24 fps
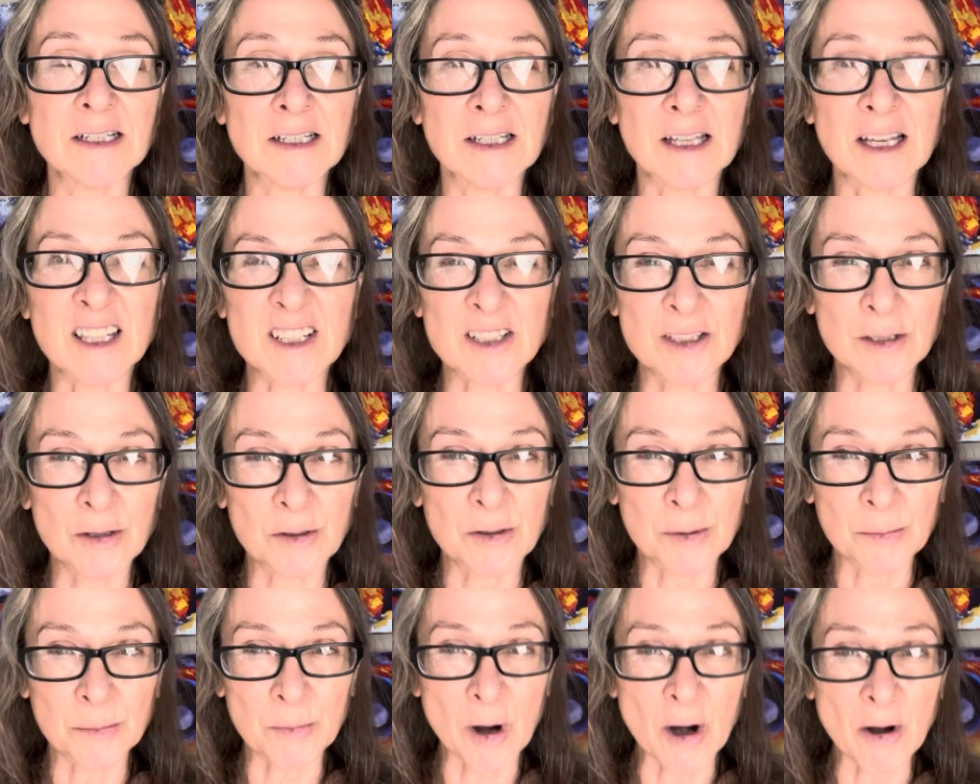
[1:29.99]
like there's no
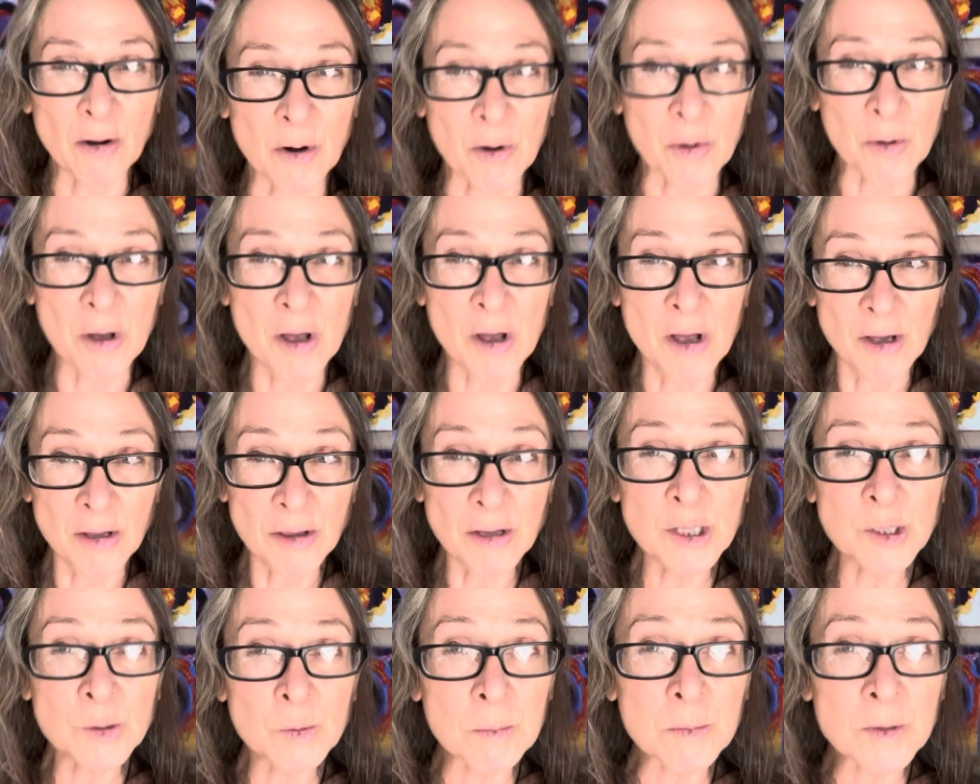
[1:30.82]
tomorrow.
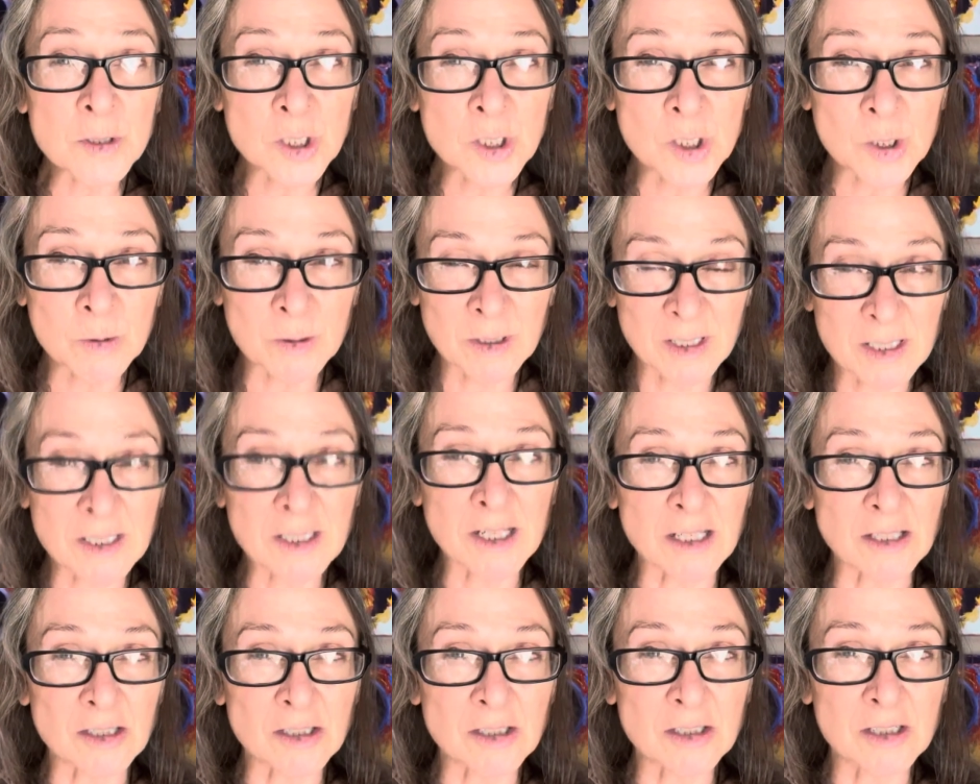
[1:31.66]
Those women do
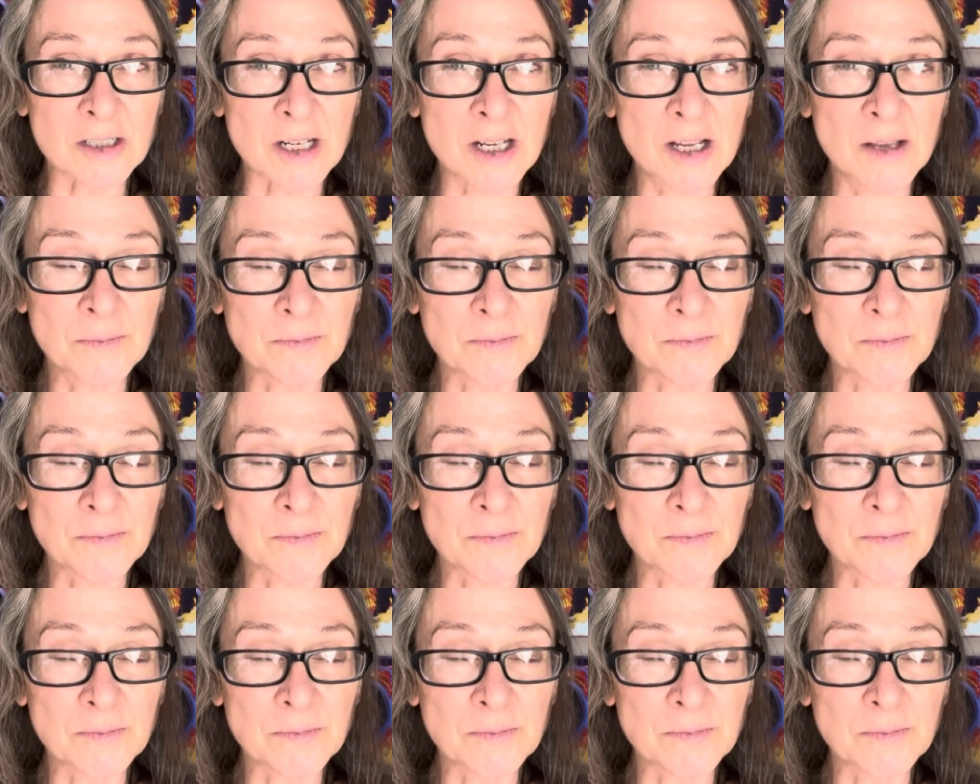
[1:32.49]
exist.